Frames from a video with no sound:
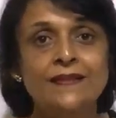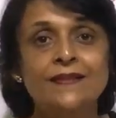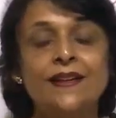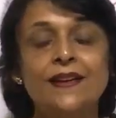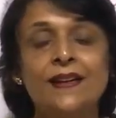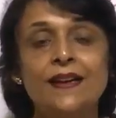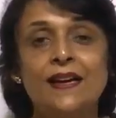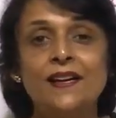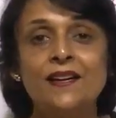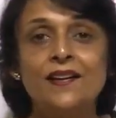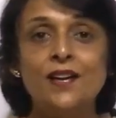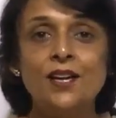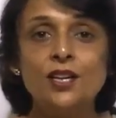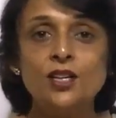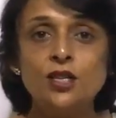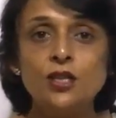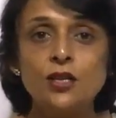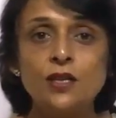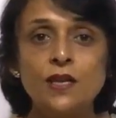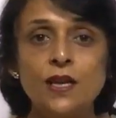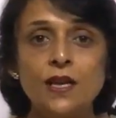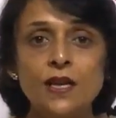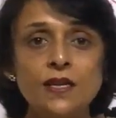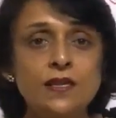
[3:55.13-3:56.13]
the
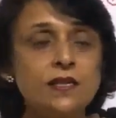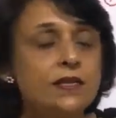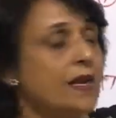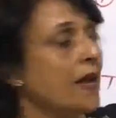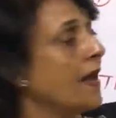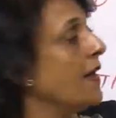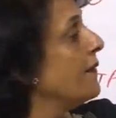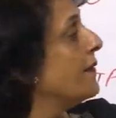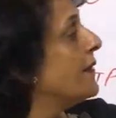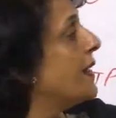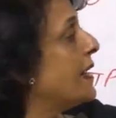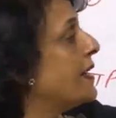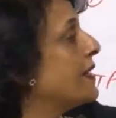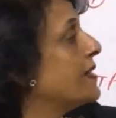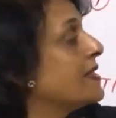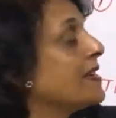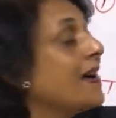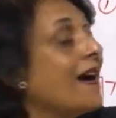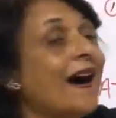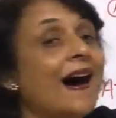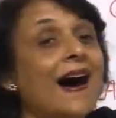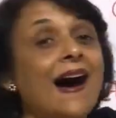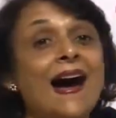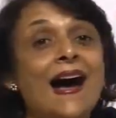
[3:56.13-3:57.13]
condition is there is
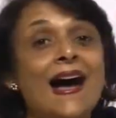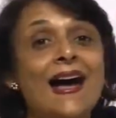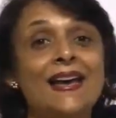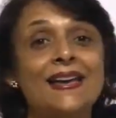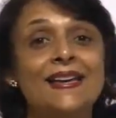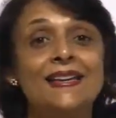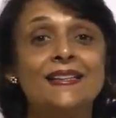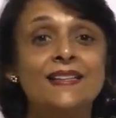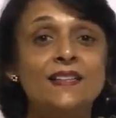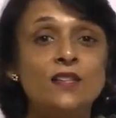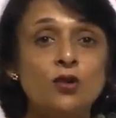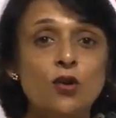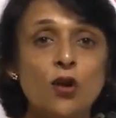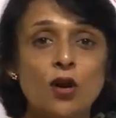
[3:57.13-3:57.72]
a higher